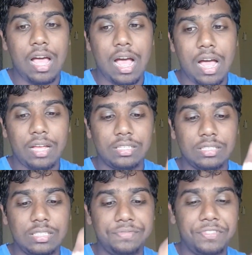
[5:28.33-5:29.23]
And
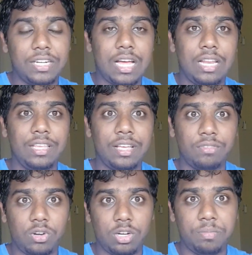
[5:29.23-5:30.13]
the finale has
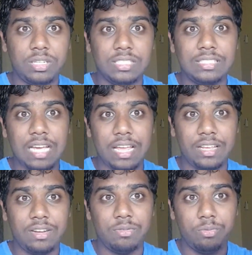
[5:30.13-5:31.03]
already been
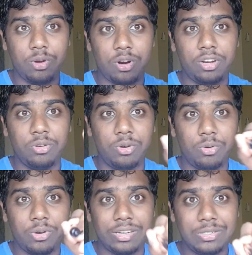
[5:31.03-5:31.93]
decided. We already know what
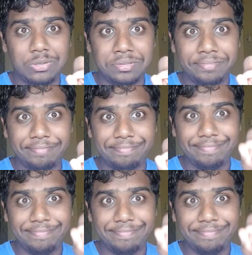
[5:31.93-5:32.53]
we're going to do.